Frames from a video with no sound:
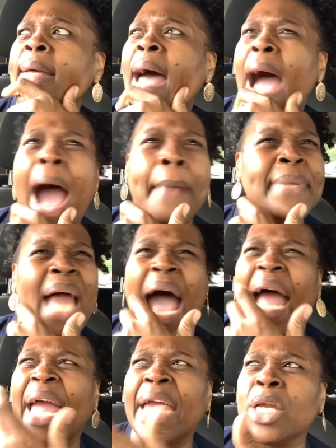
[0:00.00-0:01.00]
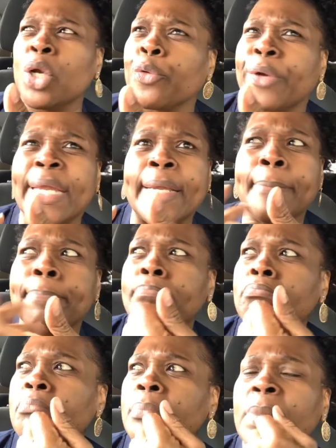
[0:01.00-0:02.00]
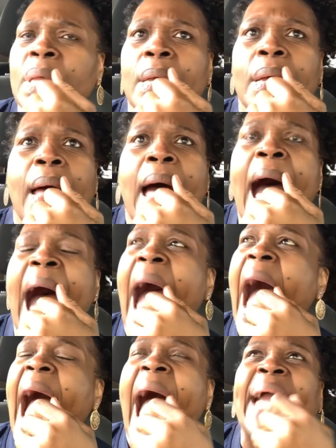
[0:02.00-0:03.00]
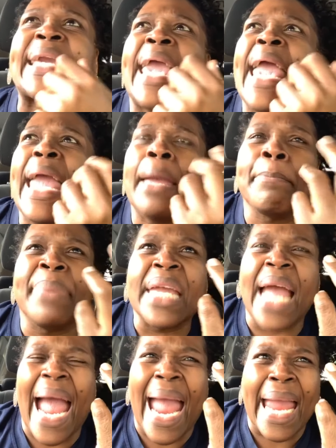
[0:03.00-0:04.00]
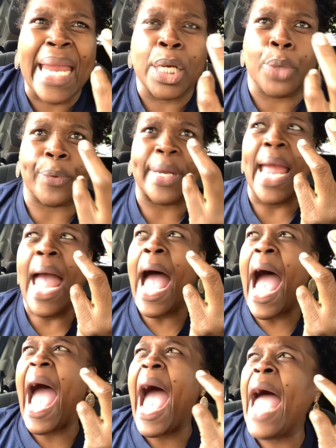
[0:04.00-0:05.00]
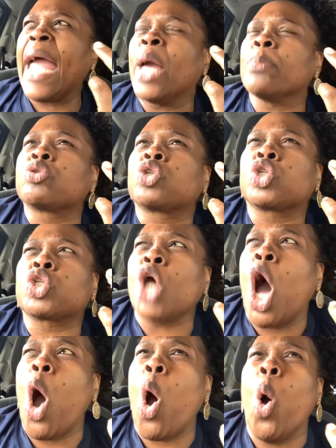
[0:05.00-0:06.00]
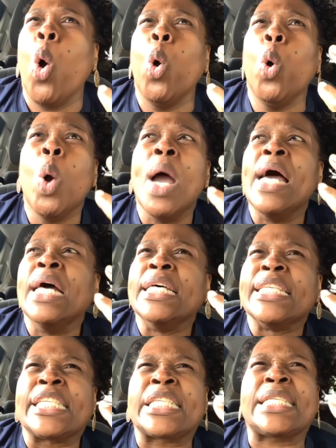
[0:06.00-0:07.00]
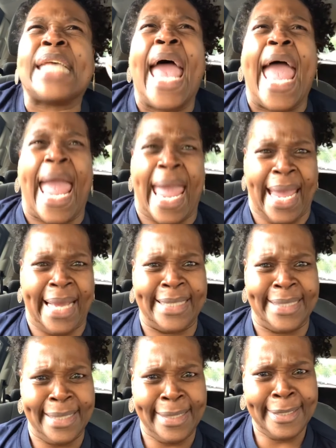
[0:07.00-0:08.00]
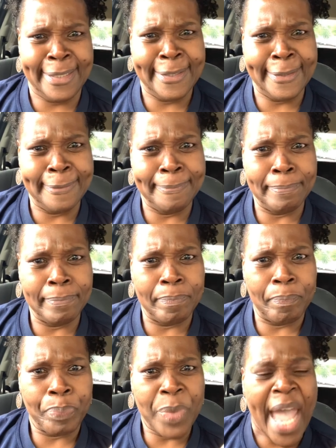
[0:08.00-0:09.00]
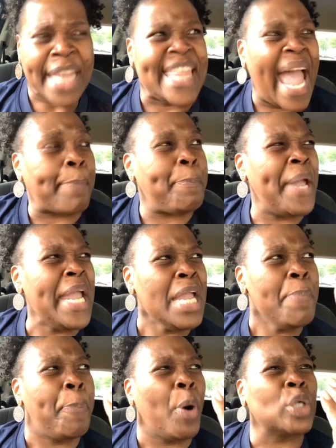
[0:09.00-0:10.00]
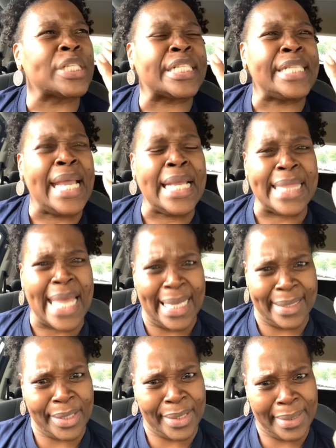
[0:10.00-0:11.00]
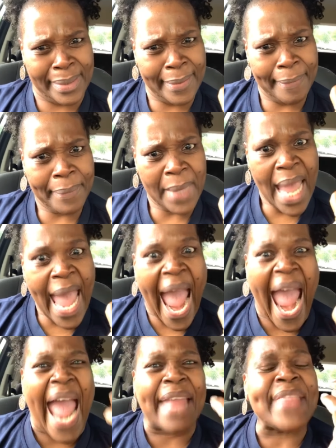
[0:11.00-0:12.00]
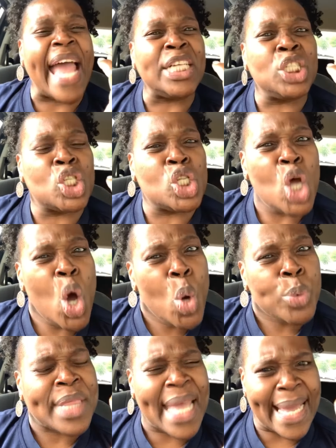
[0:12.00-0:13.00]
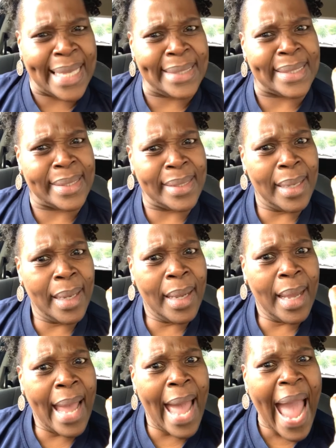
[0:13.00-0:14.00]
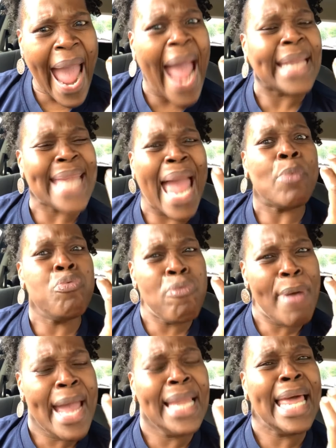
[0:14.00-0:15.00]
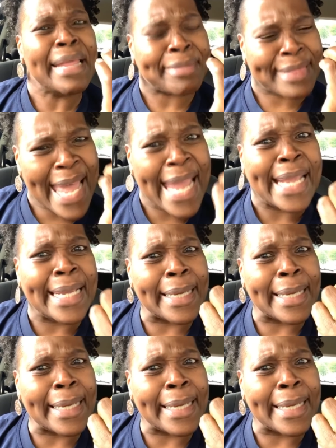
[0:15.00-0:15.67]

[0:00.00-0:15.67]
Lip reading: I'm not angry. I can't be angry. I am so sad that people see this and they do this and they really think